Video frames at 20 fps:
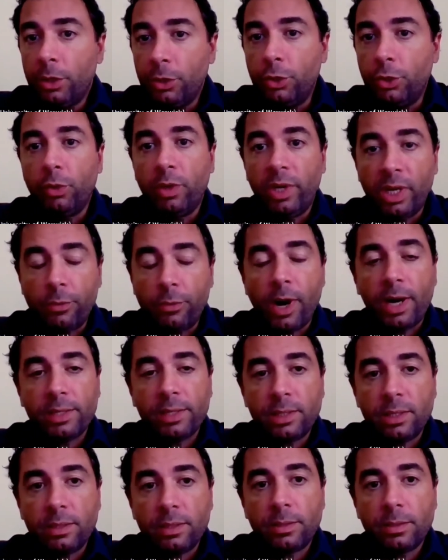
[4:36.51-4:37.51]
during
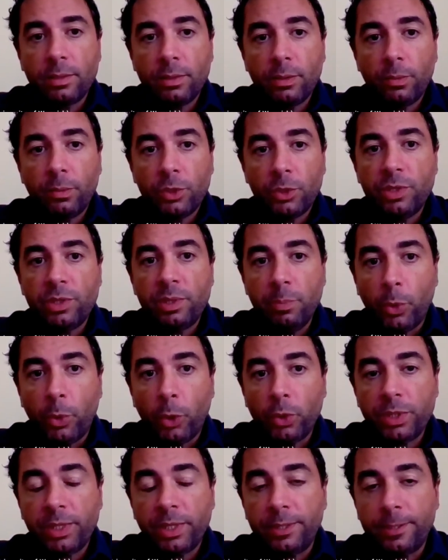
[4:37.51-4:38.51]
crisis, which is
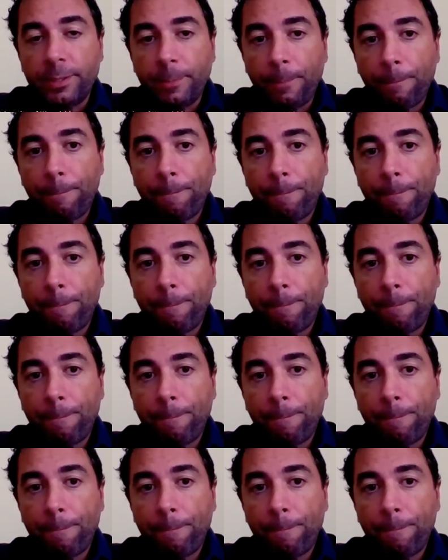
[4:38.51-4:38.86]
important.